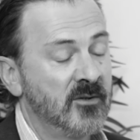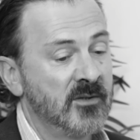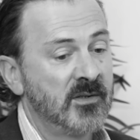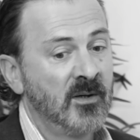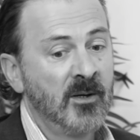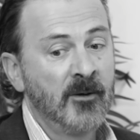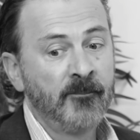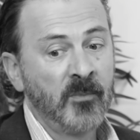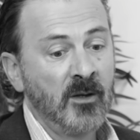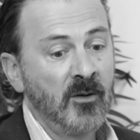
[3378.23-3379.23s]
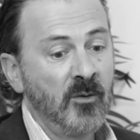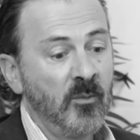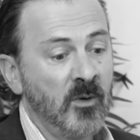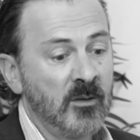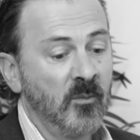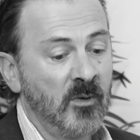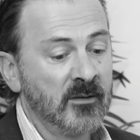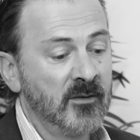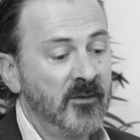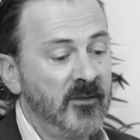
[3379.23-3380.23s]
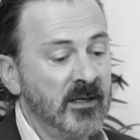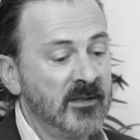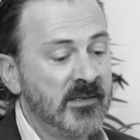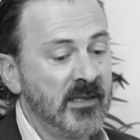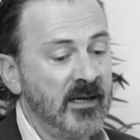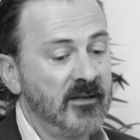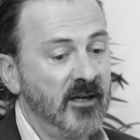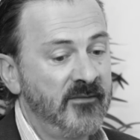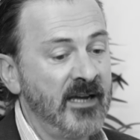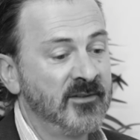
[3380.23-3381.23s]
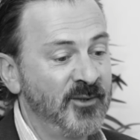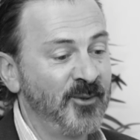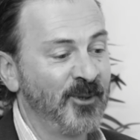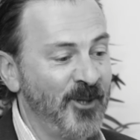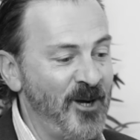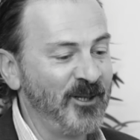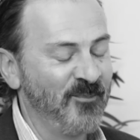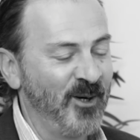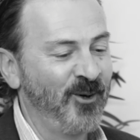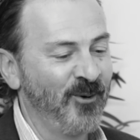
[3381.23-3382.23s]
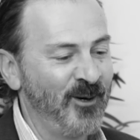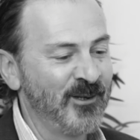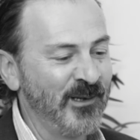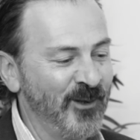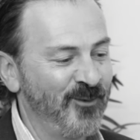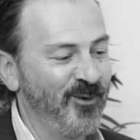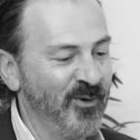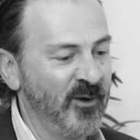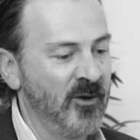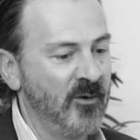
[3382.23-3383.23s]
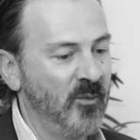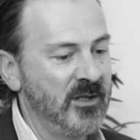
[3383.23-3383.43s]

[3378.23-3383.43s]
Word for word: Because one one of the things that I've had to do a lot in my career as an entrepreneur,